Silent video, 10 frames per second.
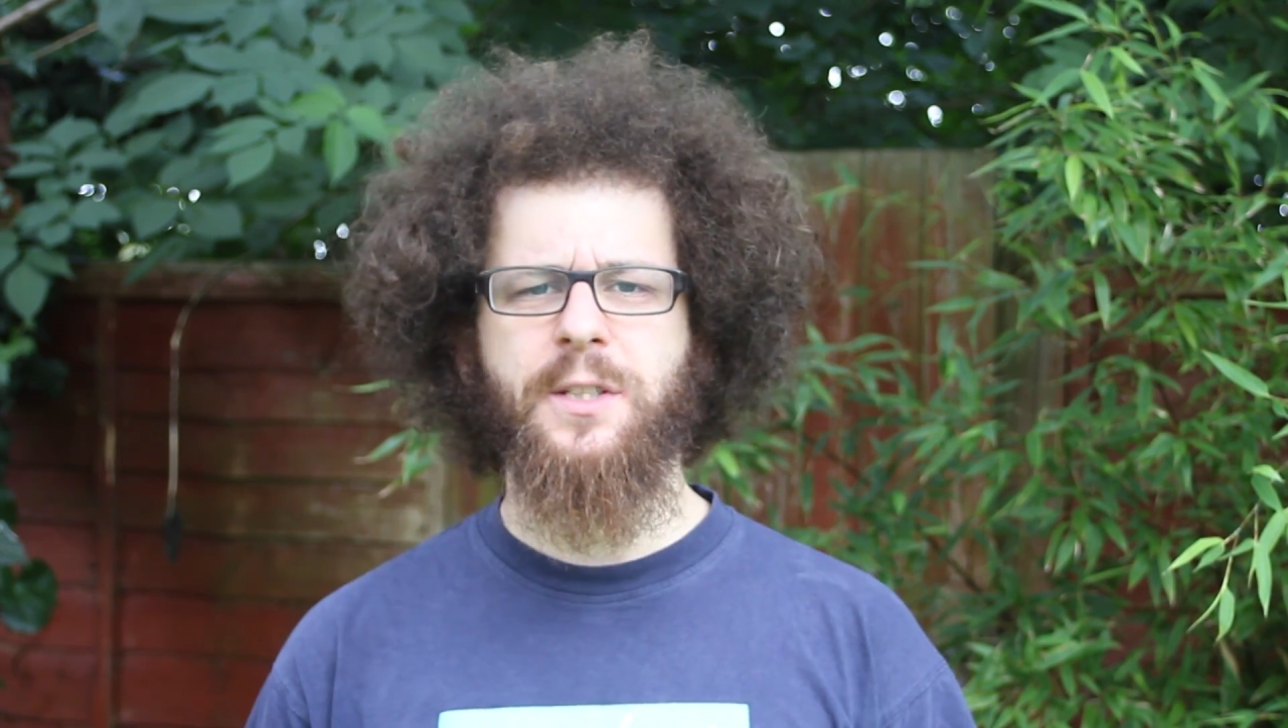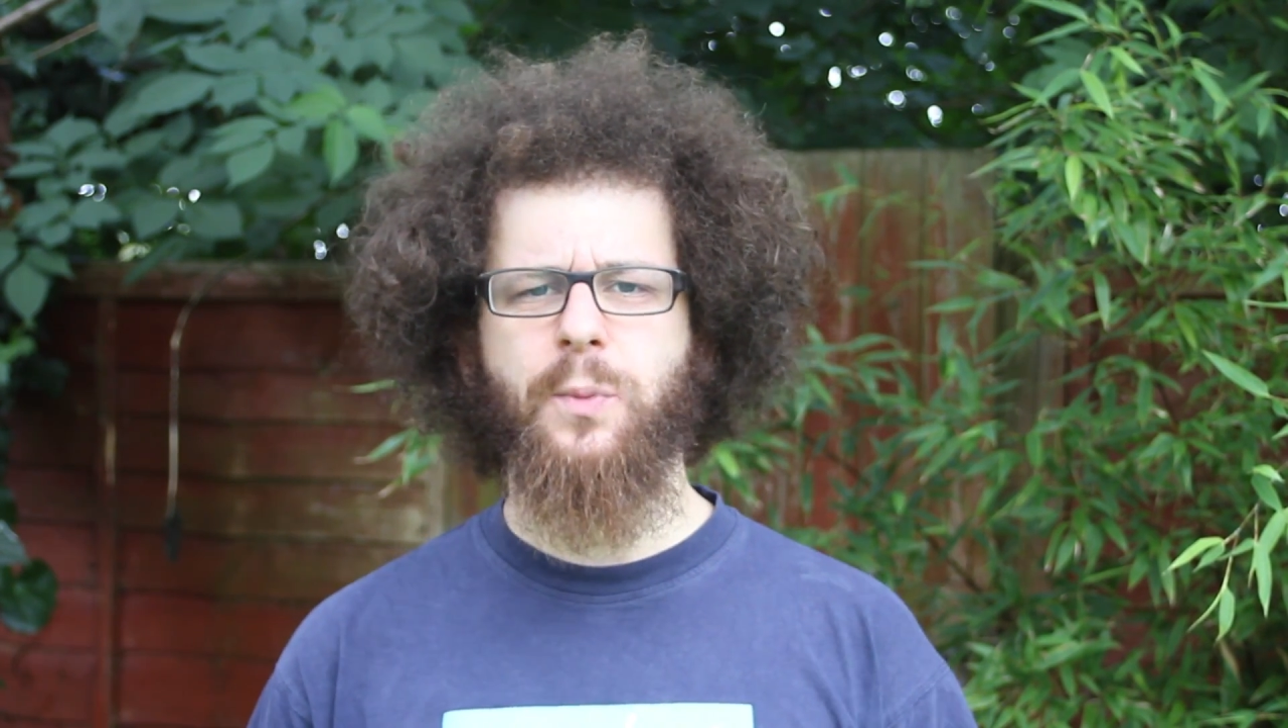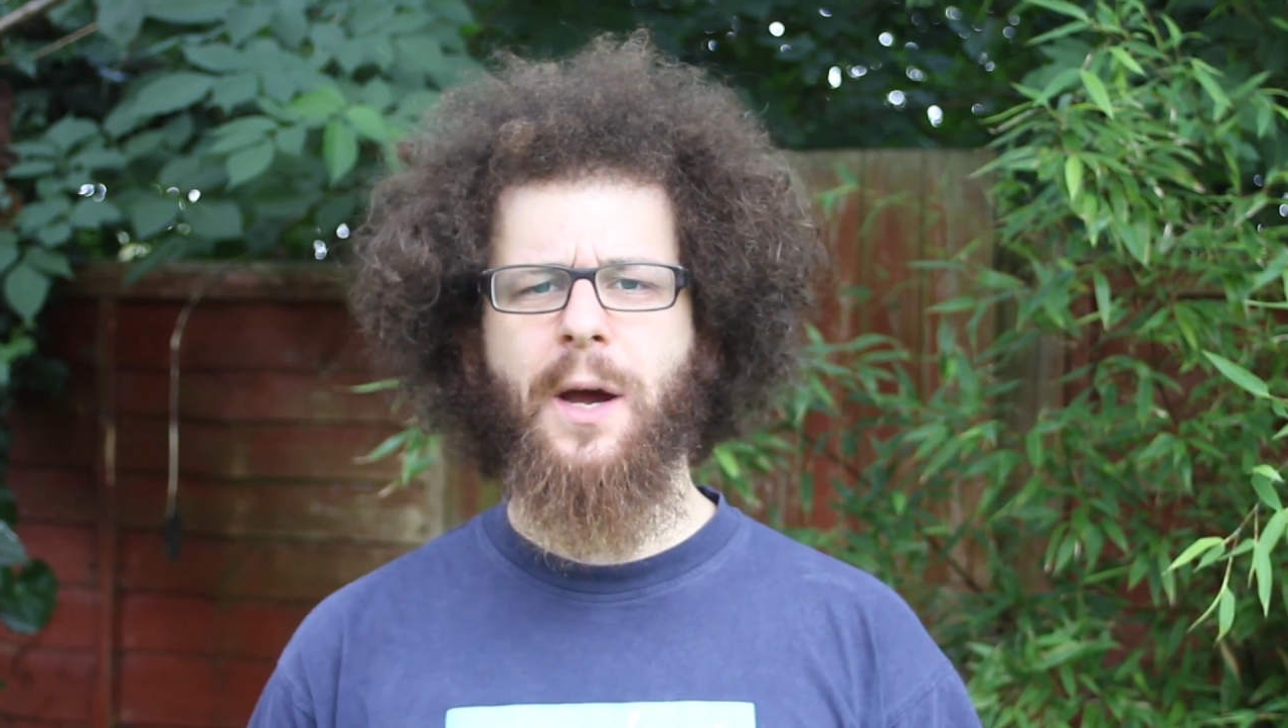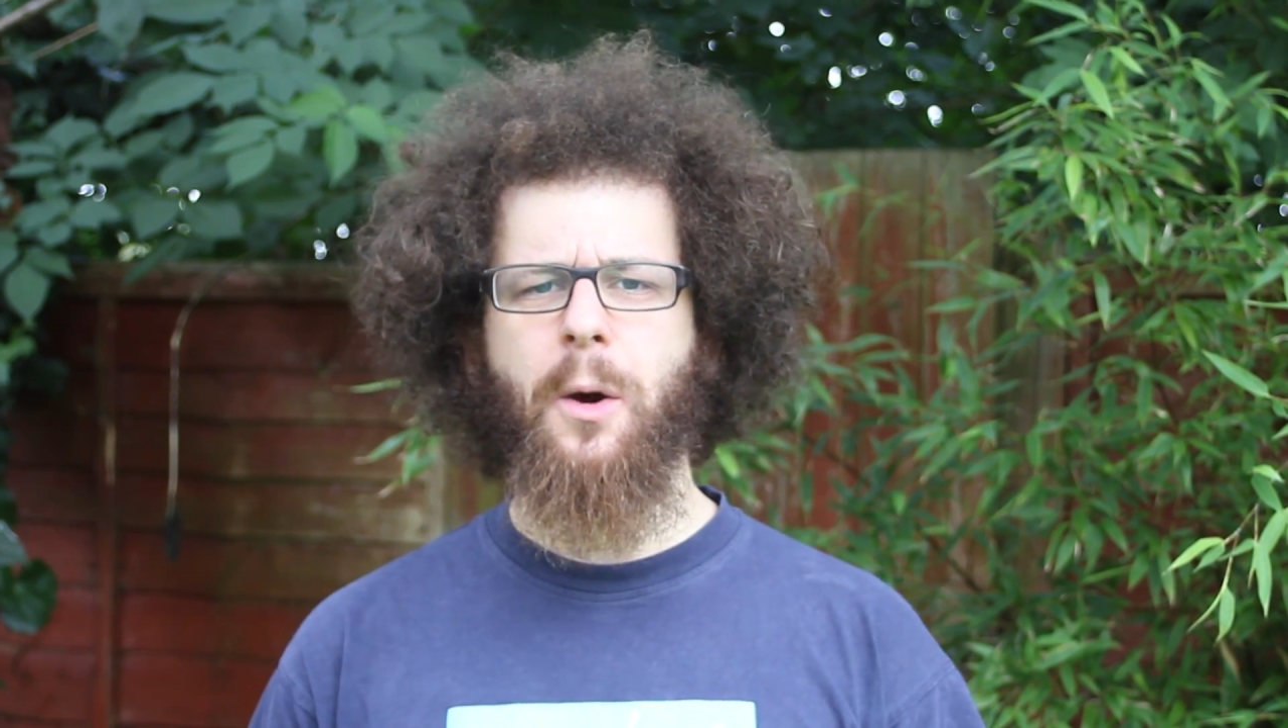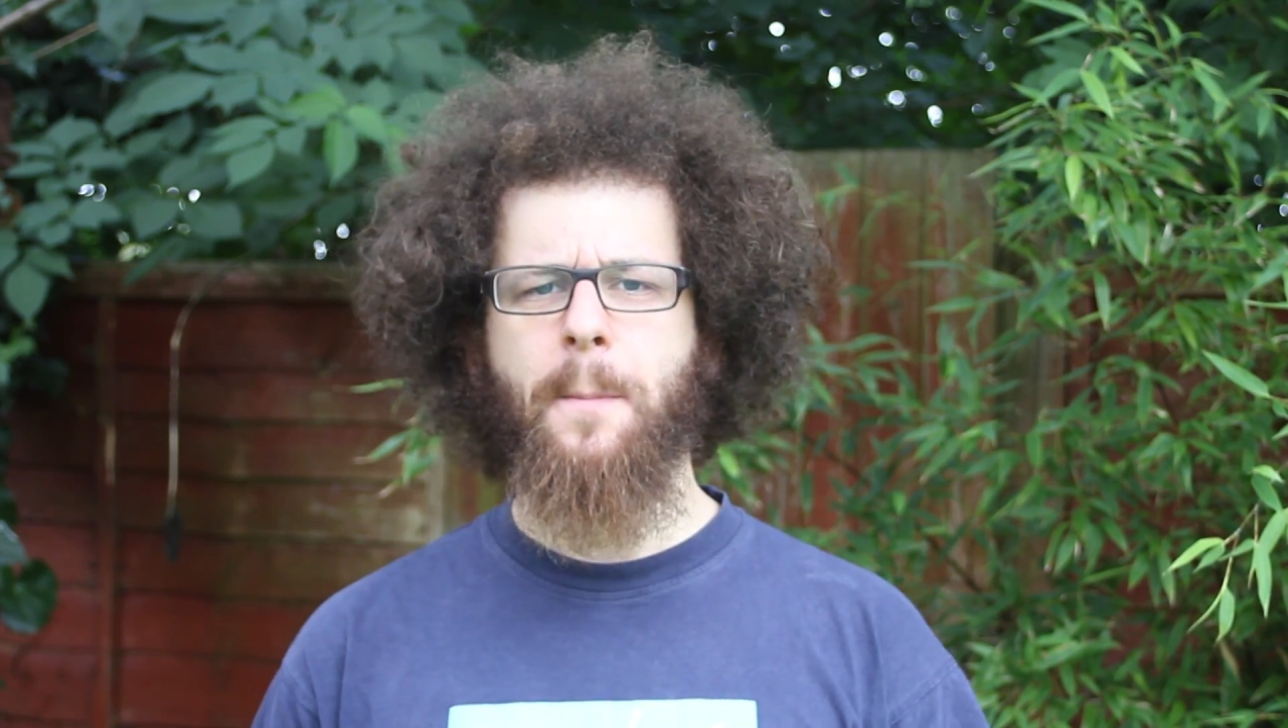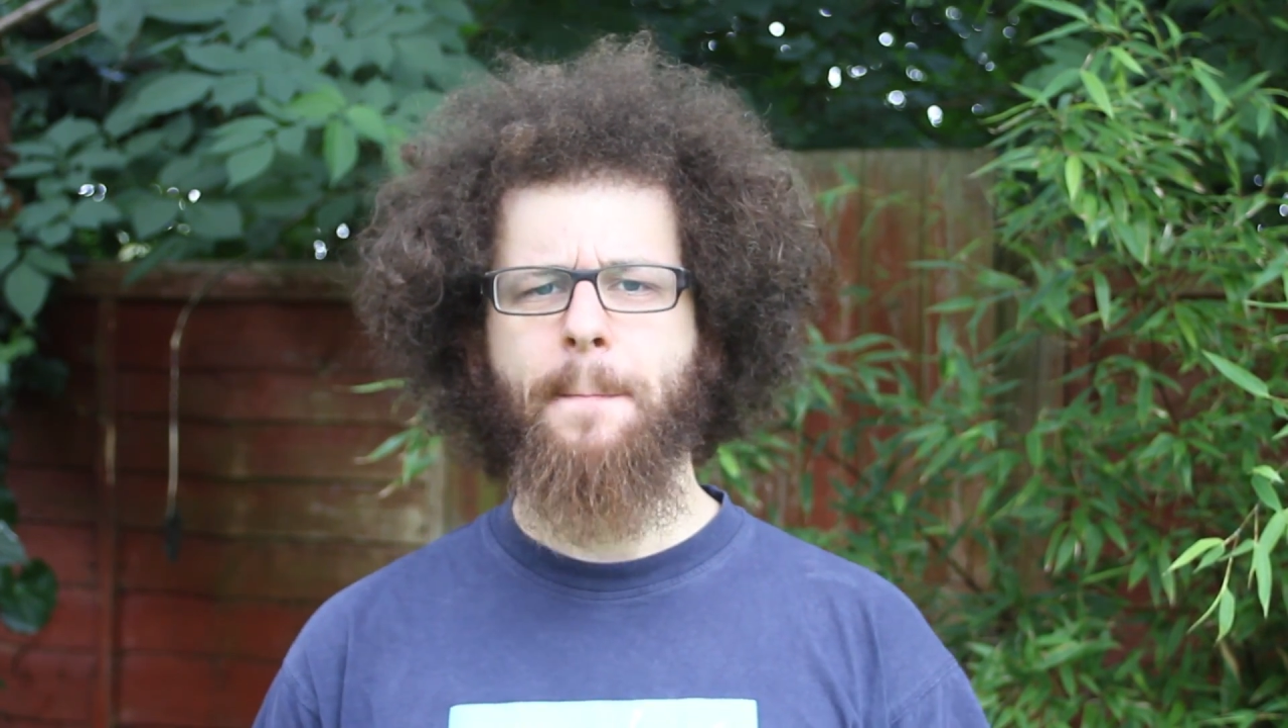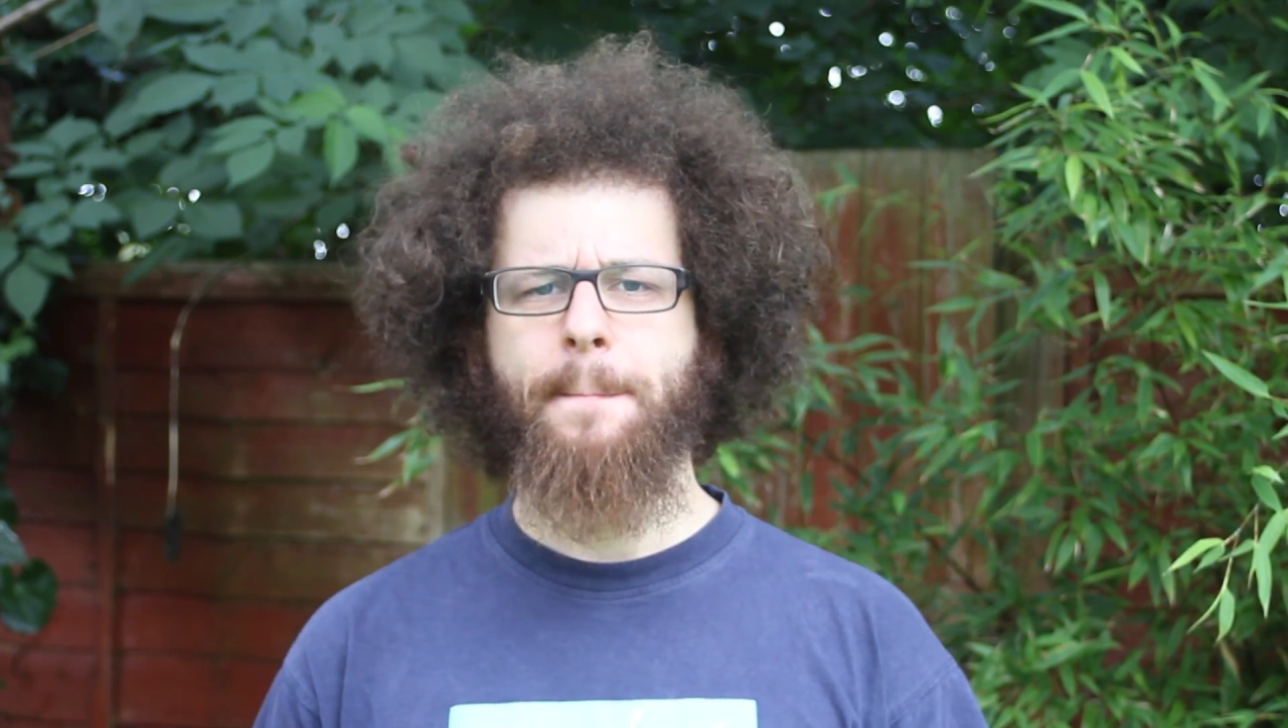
as well.